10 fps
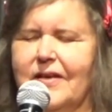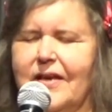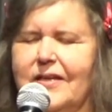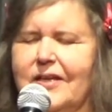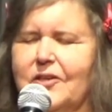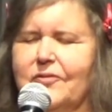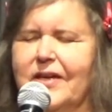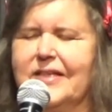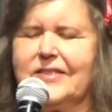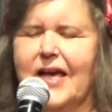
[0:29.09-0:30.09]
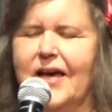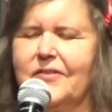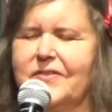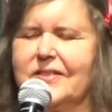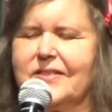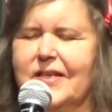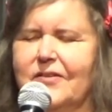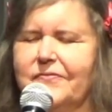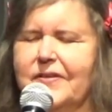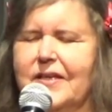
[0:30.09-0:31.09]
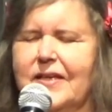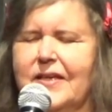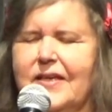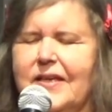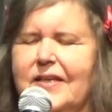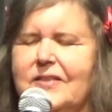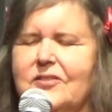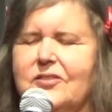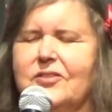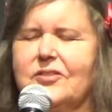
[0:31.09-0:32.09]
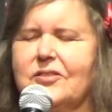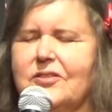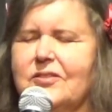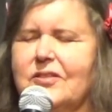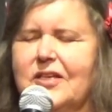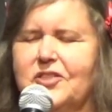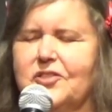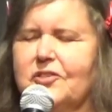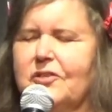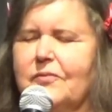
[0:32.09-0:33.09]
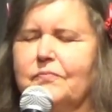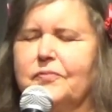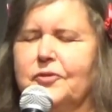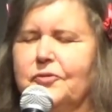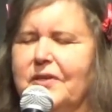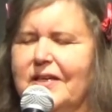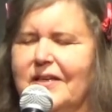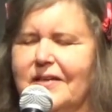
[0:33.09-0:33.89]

And it creates out of itself in such beauty,